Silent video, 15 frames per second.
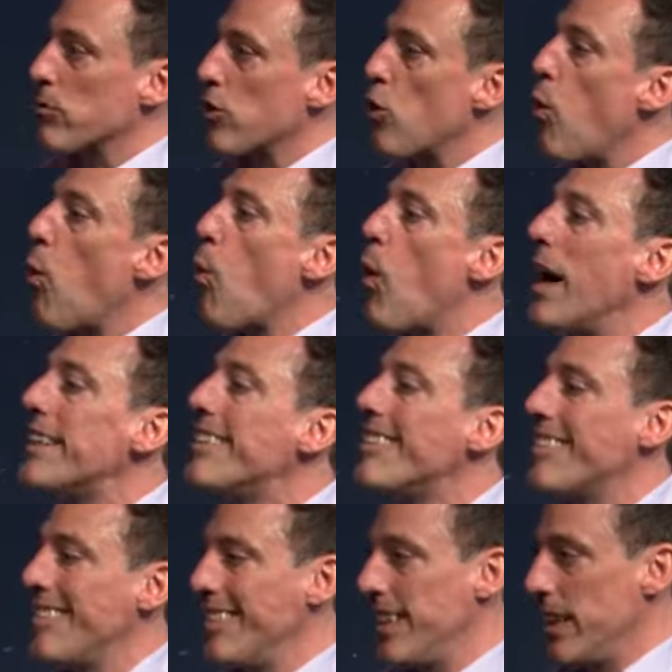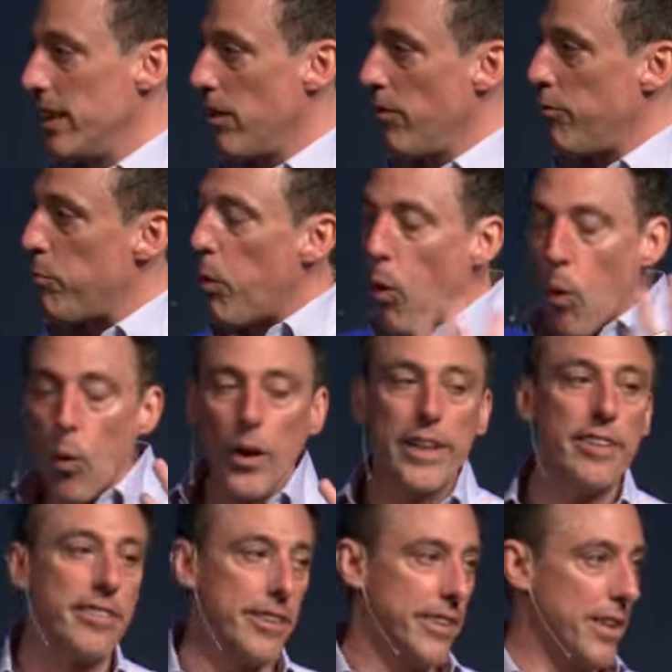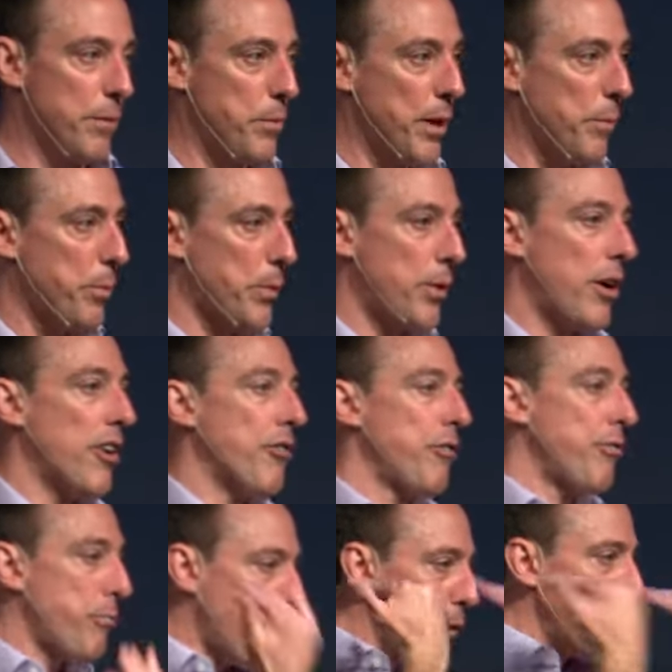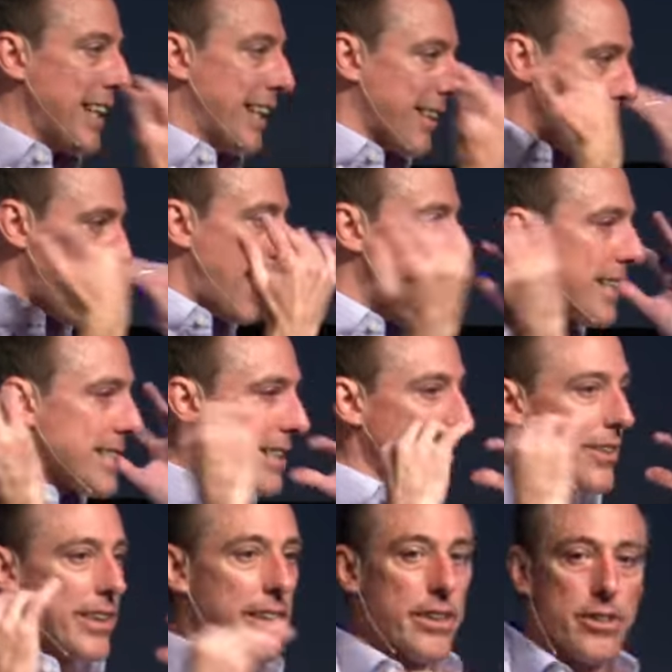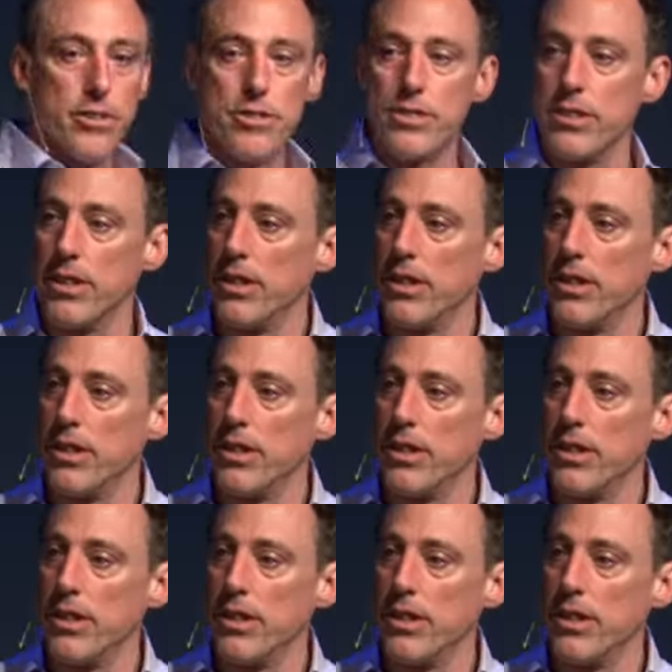the quantity of poison that people are putting in their eyes and their ears.